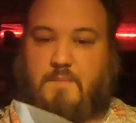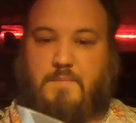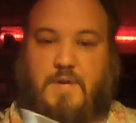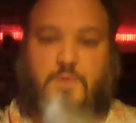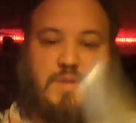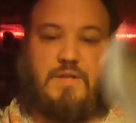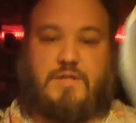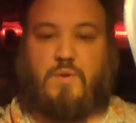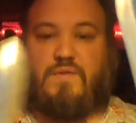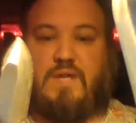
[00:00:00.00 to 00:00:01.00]
between the
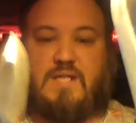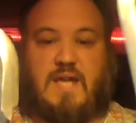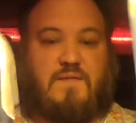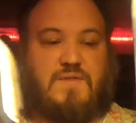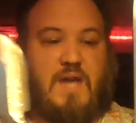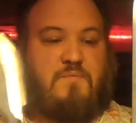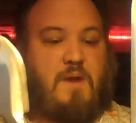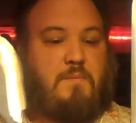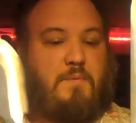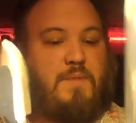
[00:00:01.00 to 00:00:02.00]
two of these knives, I've
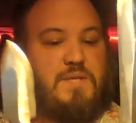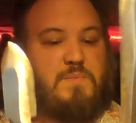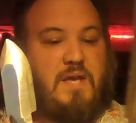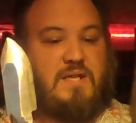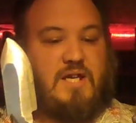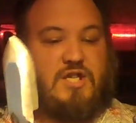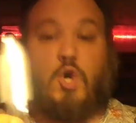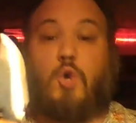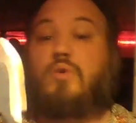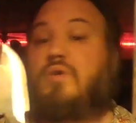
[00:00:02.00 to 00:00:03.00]
probably spent a
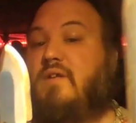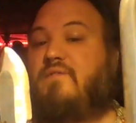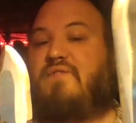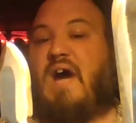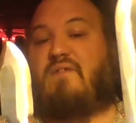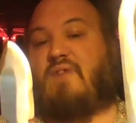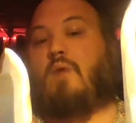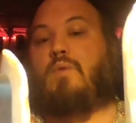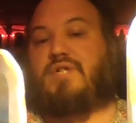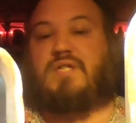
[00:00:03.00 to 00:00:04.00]
total of 5
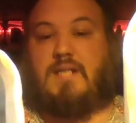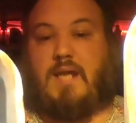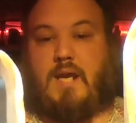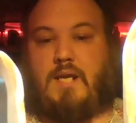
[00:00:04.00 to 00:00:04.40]
hours today.